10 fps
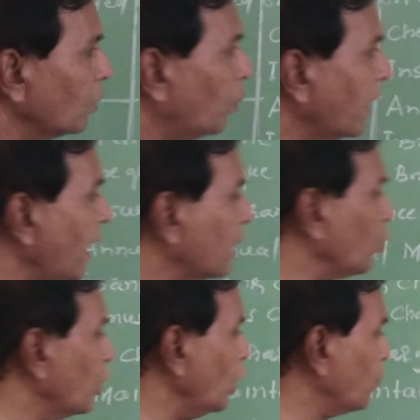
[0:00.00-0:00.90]

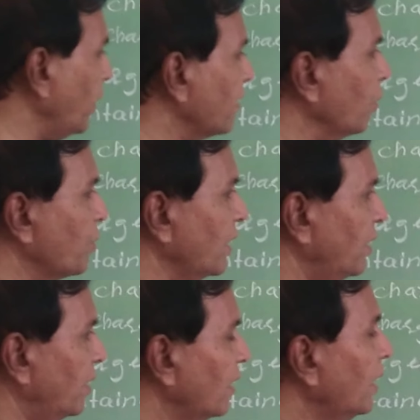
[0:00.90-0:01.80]

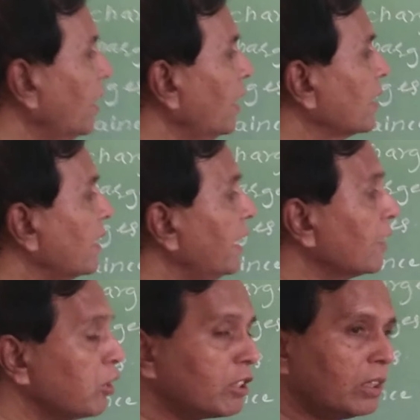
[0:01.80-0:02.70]
1,55,000,
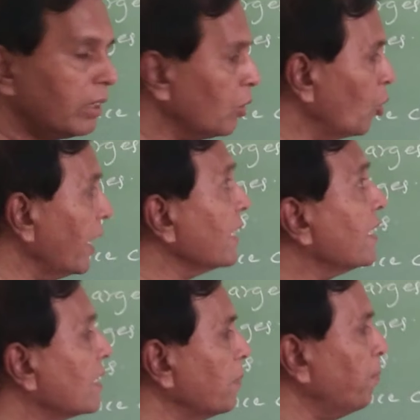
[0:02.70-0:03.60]
it is known
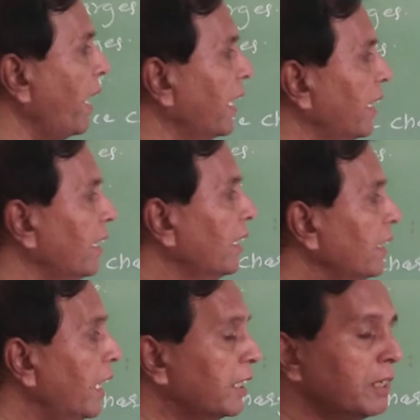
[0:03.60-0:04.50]
as a supply,
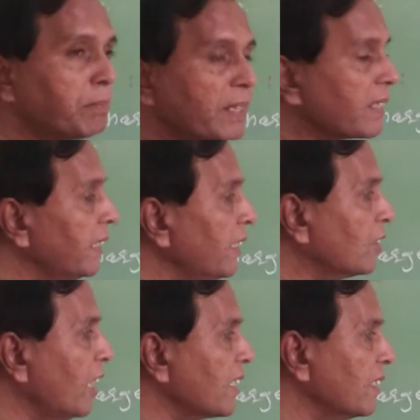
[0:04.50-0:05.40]

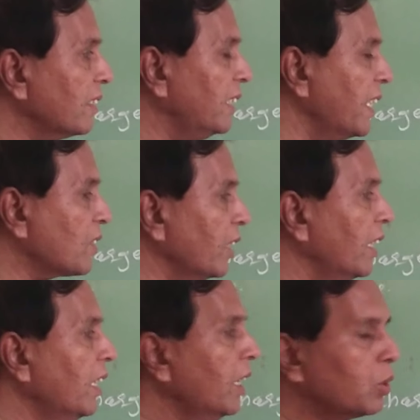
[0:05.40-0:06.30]
18% charge of
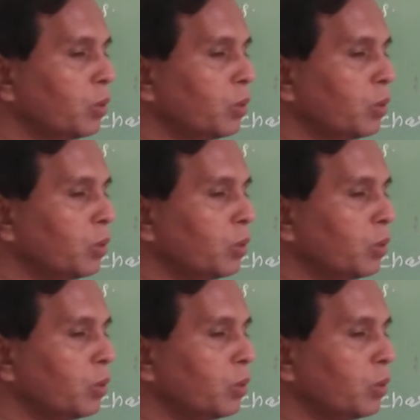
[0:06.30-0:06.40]
GST